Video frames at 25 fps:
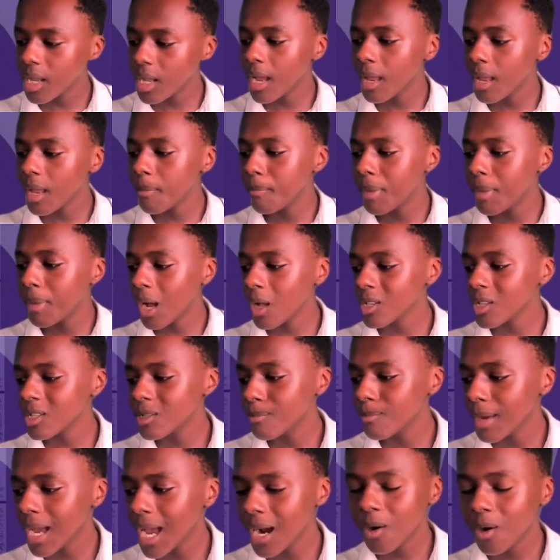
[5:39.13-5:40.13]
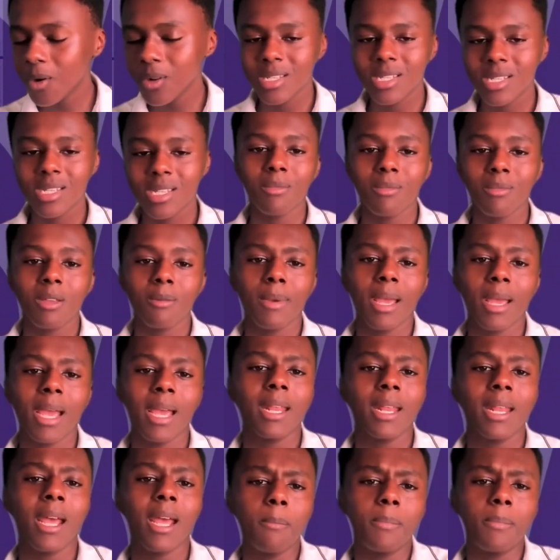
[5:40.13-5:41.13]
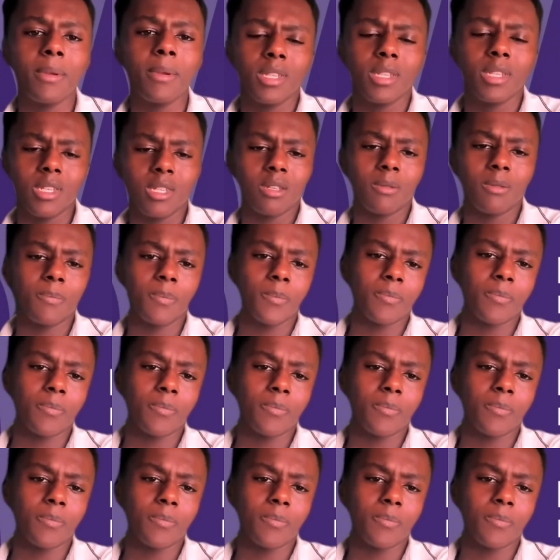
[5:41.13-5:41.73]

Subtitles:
and bounce back when something bad happens.